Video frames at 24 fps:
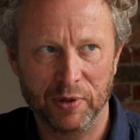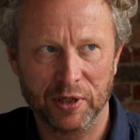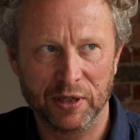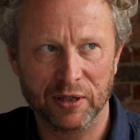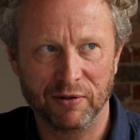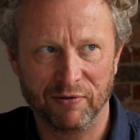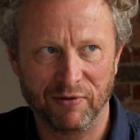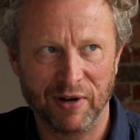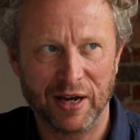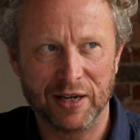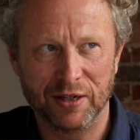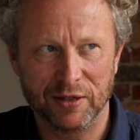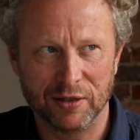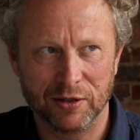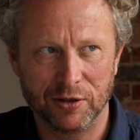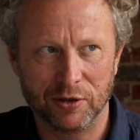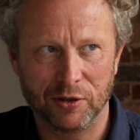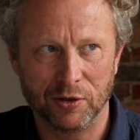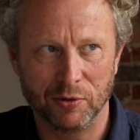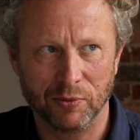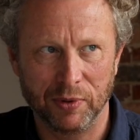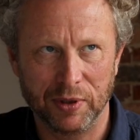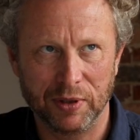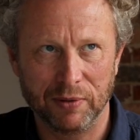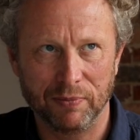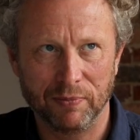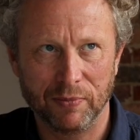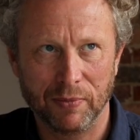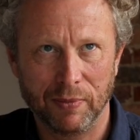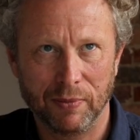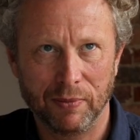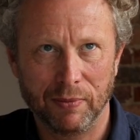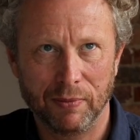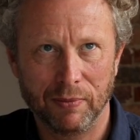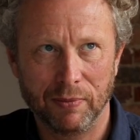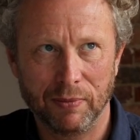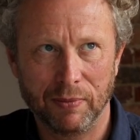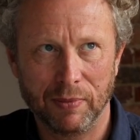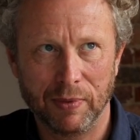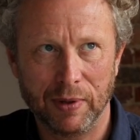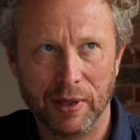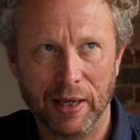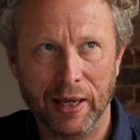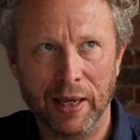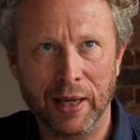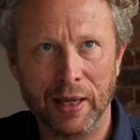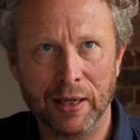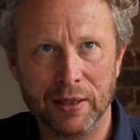been invited to it.
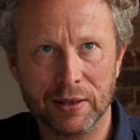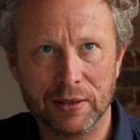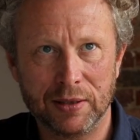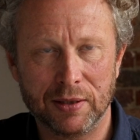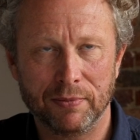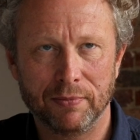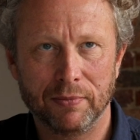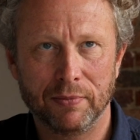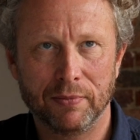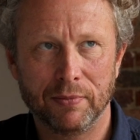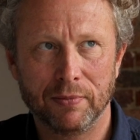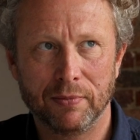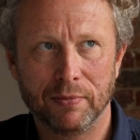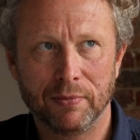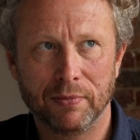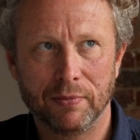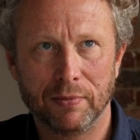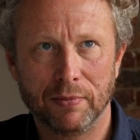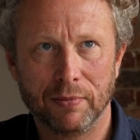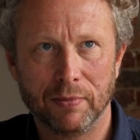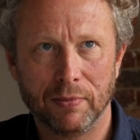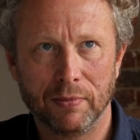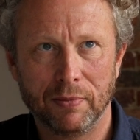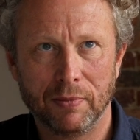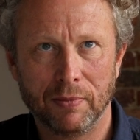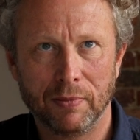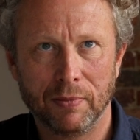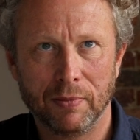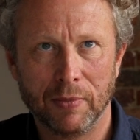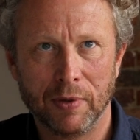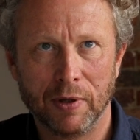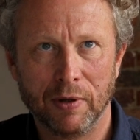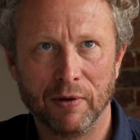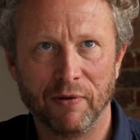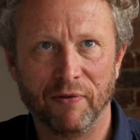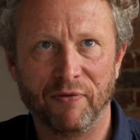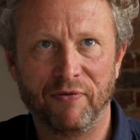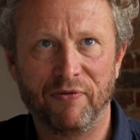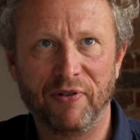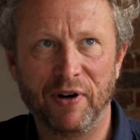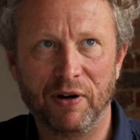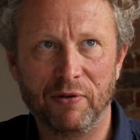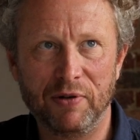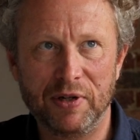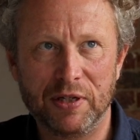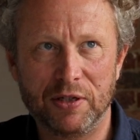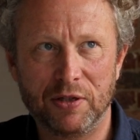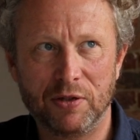And
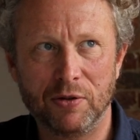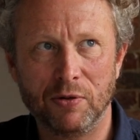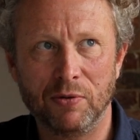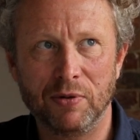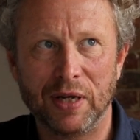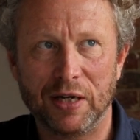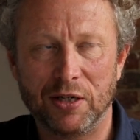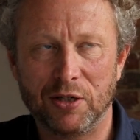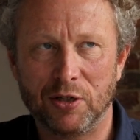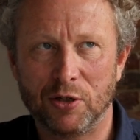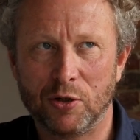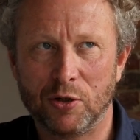very soon at